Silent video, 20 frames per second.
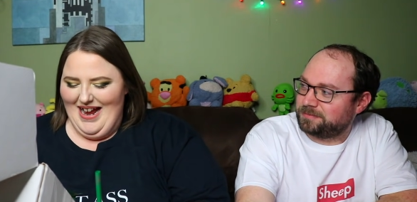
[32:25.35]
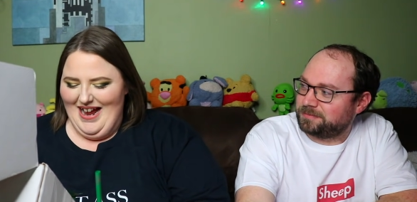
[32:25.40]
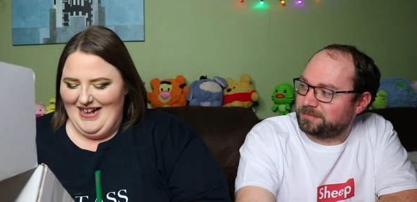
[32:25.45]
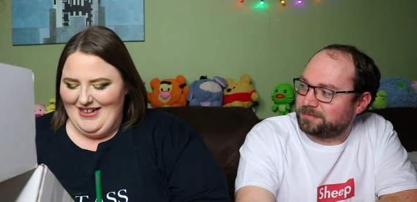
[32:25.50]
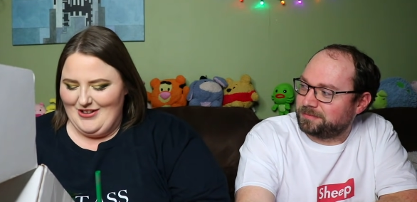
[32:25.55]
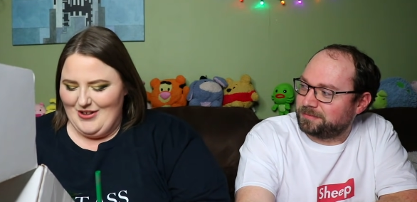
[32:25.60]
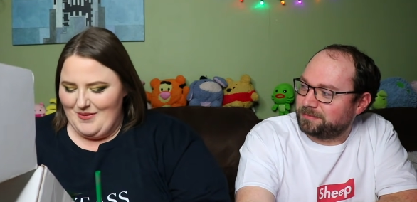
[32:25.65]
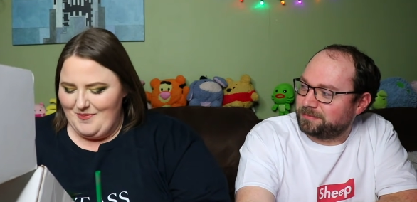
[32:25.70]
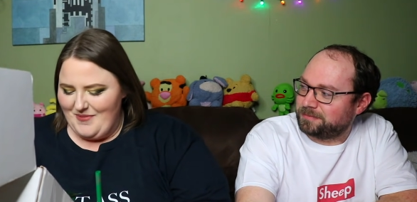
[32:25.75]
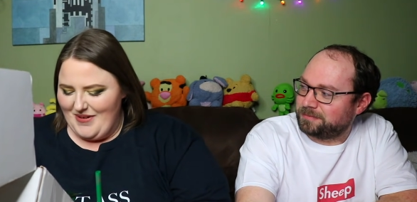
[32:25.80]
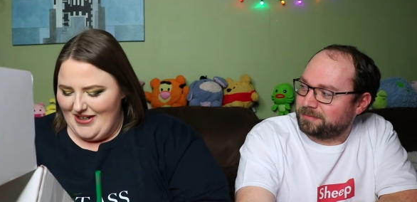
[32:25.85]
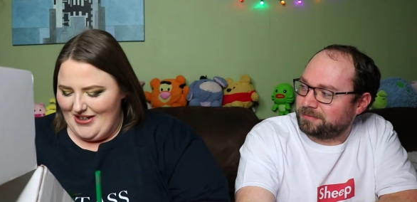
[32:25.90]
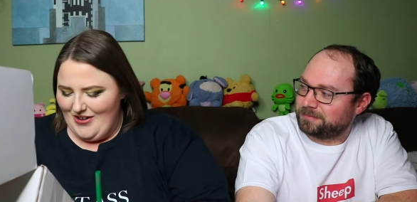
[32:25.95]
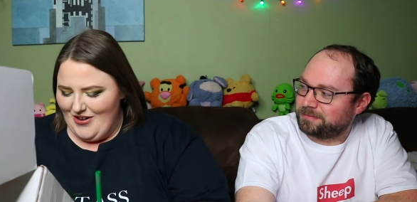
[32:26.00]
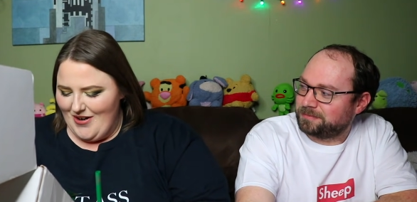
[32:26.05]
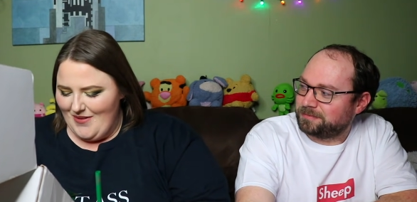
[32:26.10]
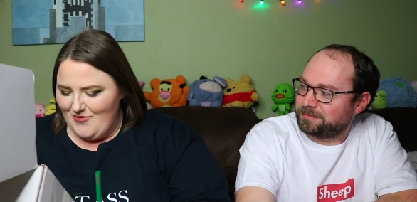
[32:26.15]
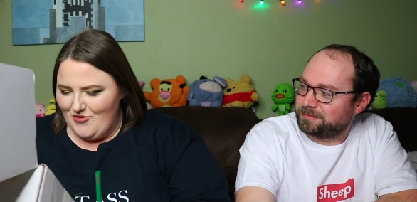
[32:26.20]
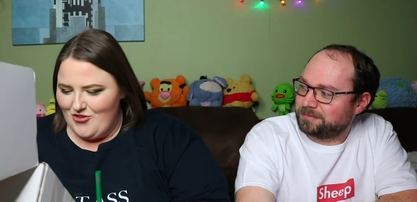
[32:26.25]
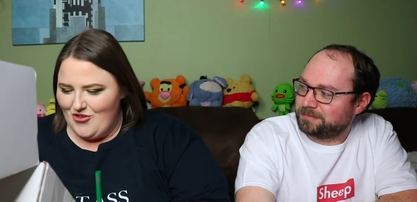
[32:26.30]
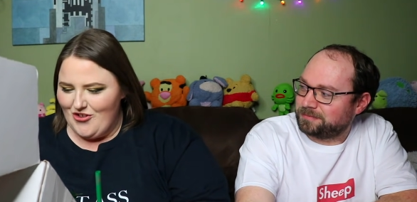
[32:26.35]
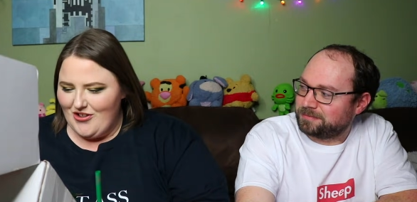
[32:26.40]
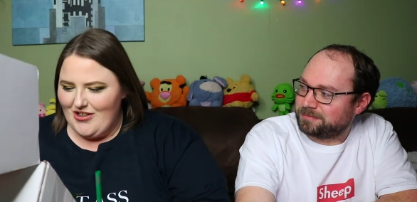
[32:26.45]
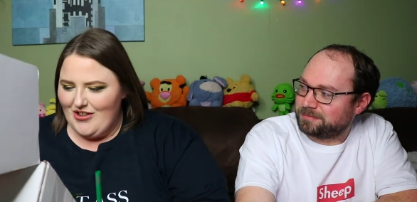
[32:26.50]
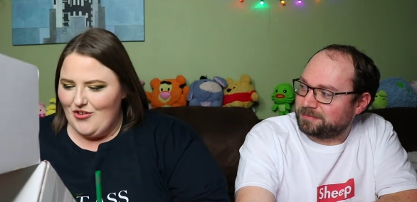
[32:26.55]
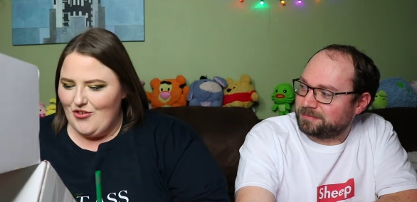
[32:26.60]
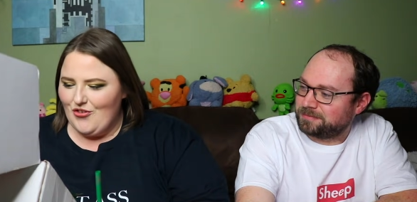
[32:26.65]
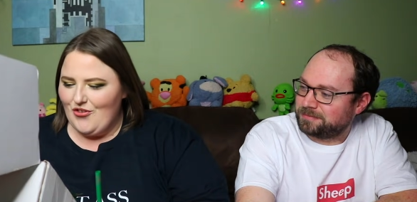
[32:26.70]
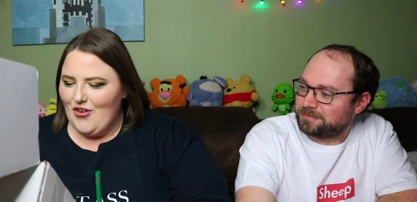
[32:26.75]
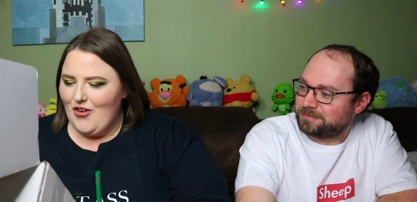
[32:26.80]
Speaker 1: don't break your arm jerking
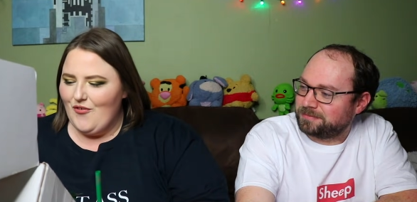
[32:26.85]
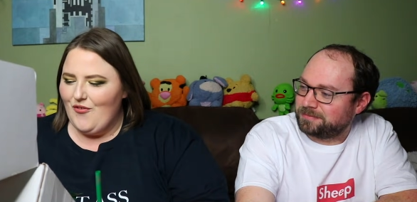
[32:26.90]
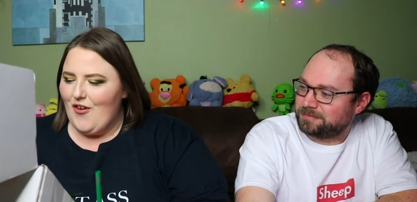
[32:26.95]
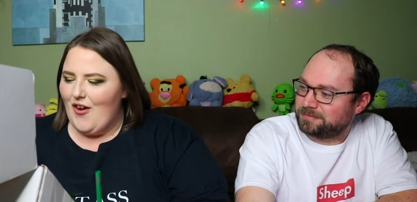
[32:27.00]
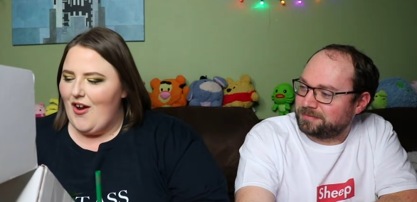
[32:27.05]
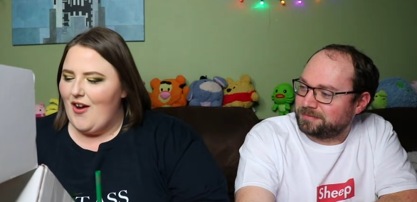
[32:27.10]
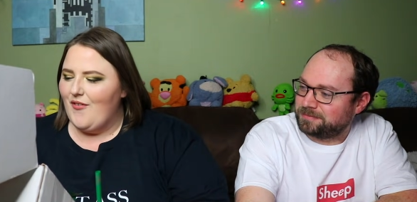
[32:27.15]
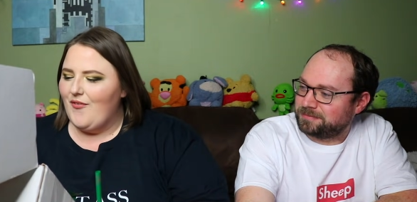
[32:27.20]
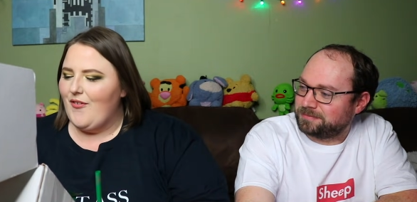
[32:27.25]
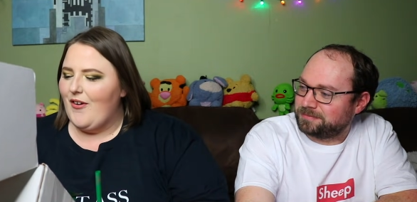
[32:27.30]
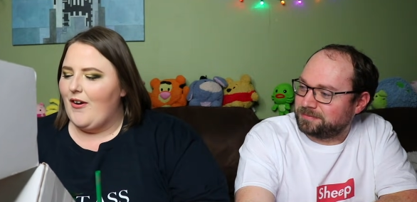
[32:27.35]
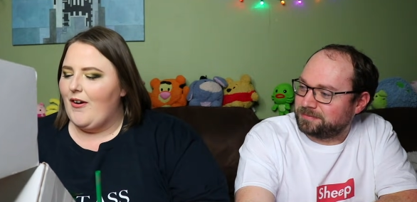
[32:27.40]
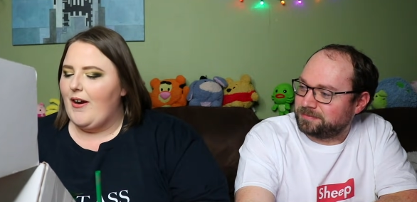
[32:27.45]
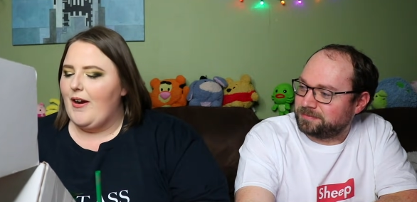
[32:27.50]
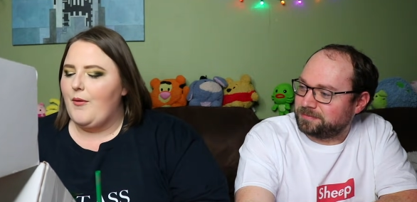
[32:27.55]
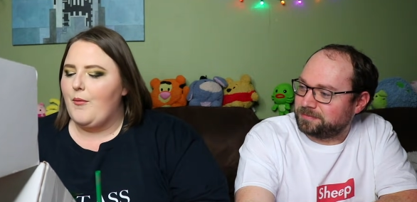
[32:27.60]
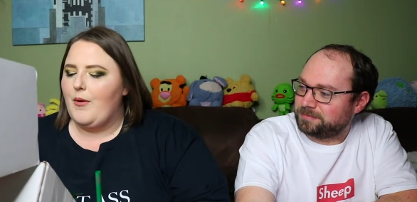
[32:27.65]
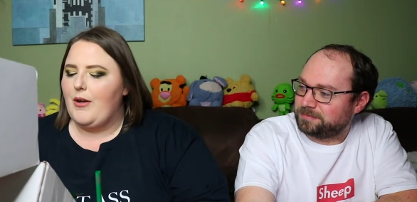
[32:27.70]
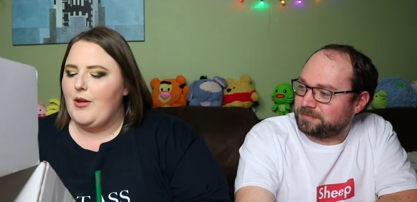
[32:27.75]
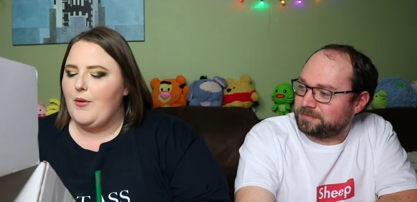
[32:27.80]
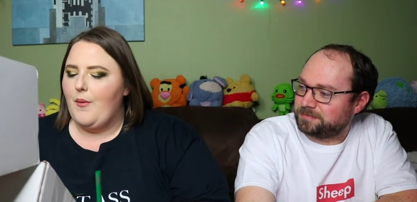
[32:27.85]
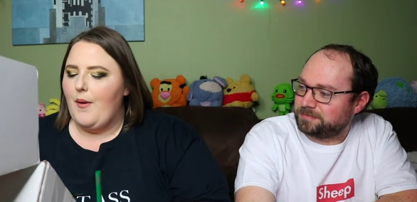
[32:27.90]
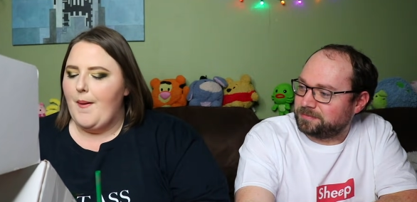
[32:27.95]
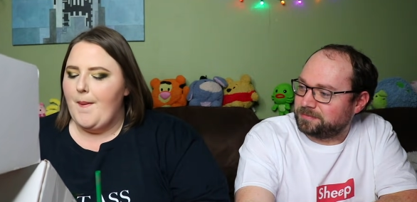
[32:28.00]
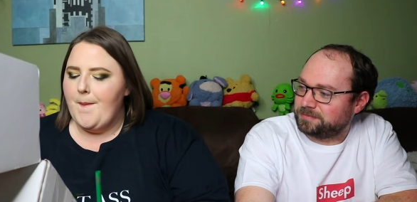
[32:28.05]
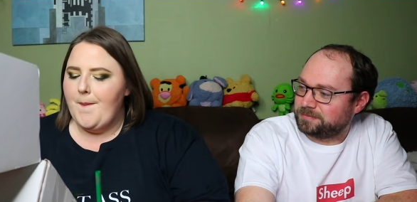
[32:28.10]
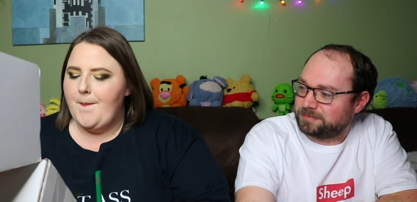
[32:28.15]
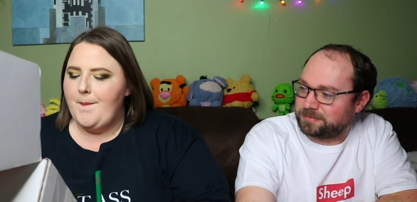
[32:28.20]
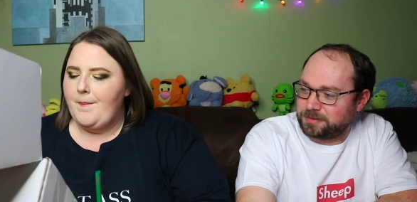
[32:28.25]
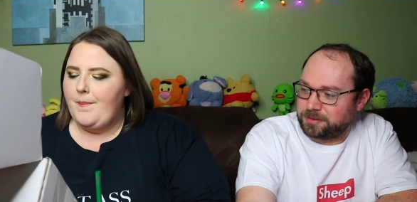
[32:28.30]
yourself off. All right, what do you want?
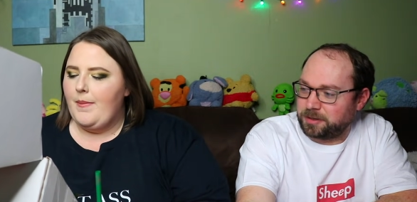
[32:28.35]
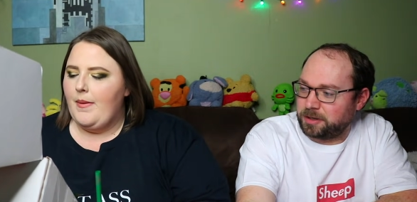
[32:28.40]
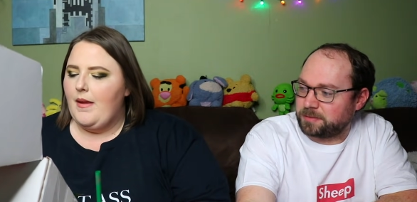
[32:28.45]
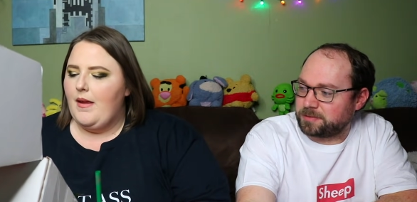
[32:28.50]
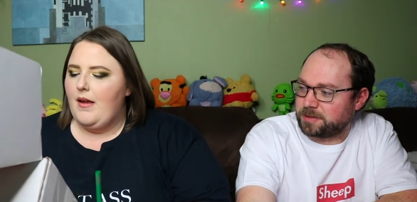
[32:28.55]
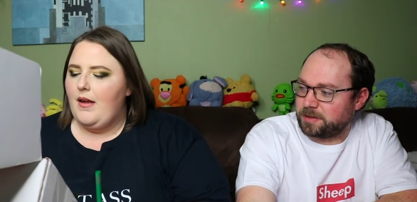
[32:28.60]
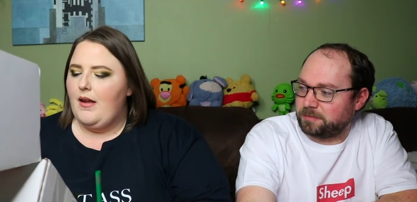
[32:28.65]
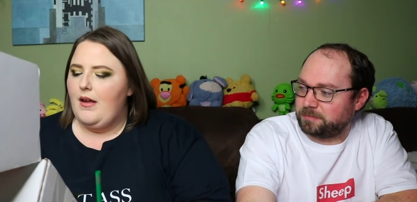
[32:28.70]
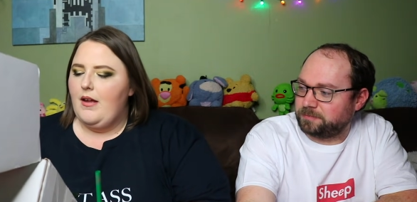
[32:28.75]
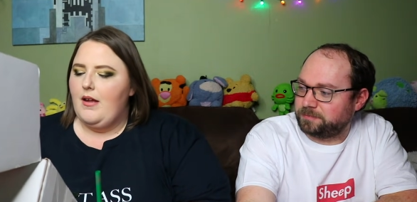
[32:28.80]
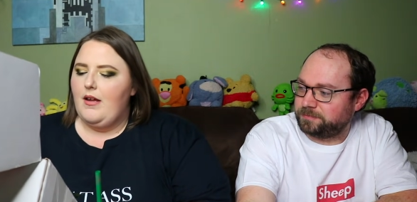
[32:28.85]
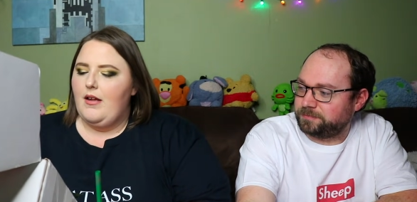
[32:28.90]
Grab some.